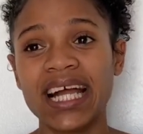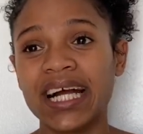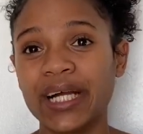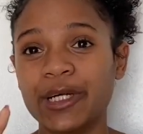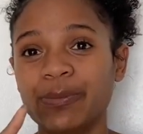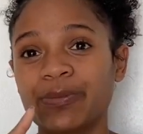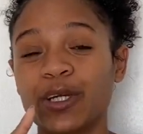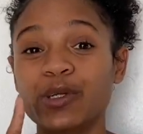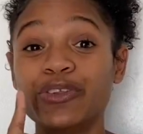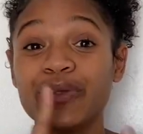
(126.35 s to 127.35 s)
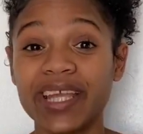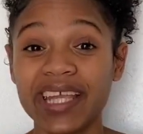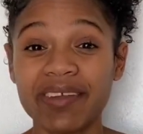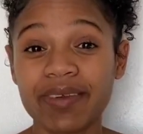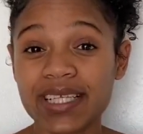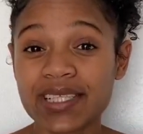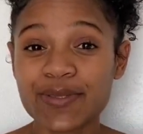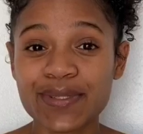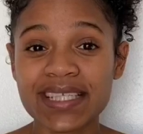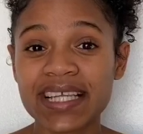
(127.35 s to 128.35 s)
Going to hair events
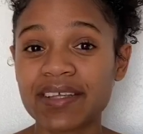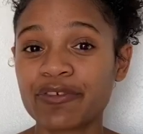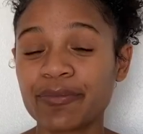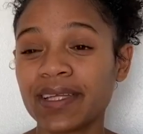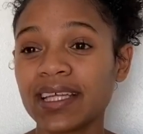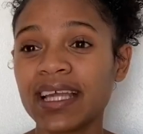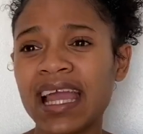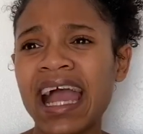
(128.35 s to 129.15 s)
was key for me.